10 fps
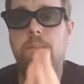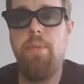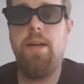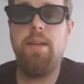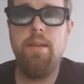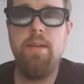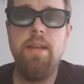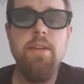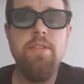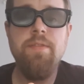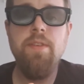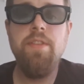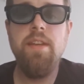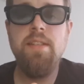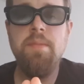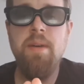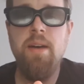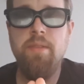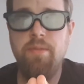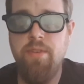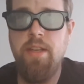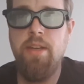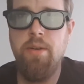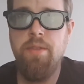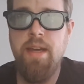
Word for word: But here's a few things about the video